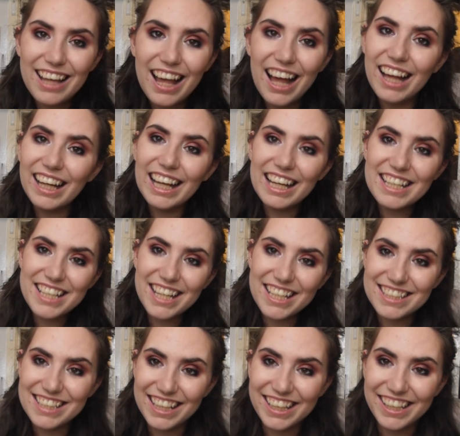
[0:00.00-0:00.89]
I'll catch you
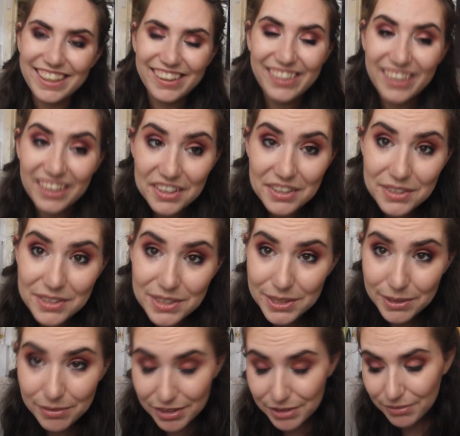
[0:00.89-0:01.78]
guys later. Thank you
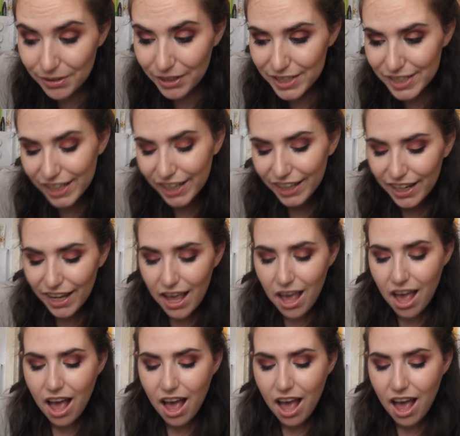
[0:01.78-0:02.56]
so much for watching.